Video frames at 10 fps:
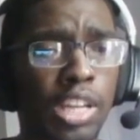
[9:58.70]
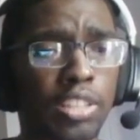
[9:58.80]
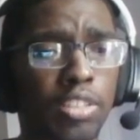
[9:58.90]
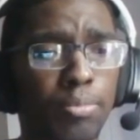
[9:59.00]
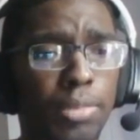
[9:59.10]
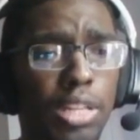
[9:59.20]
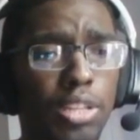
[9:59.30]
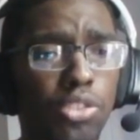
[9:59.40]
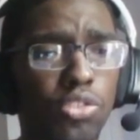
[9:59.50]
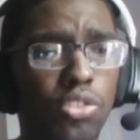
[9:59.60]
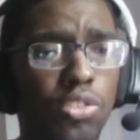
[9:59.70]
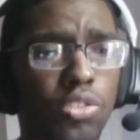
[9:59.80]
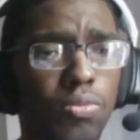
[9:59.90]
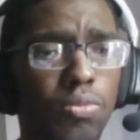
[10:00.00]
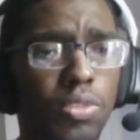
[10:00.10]
got
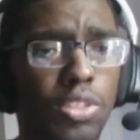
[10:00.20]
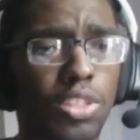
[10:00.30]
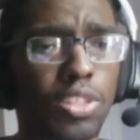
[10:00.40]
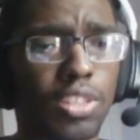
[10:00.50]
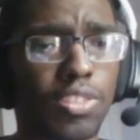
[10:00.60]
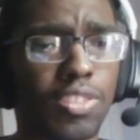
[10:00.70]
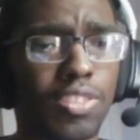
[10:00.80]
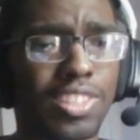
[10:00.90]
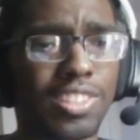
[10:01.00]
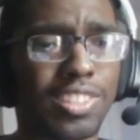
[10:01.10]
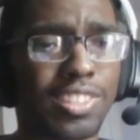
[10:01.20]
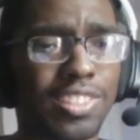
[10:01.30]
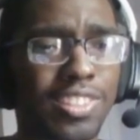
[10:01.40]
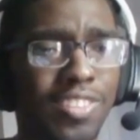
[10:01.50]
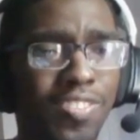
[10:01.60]
demolished, do you not?
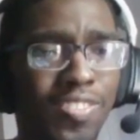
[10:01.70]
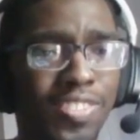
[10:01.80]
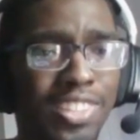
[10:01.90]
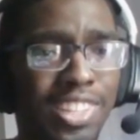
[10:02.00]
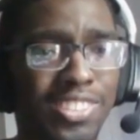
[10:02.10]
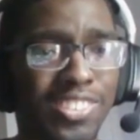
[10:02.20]
That's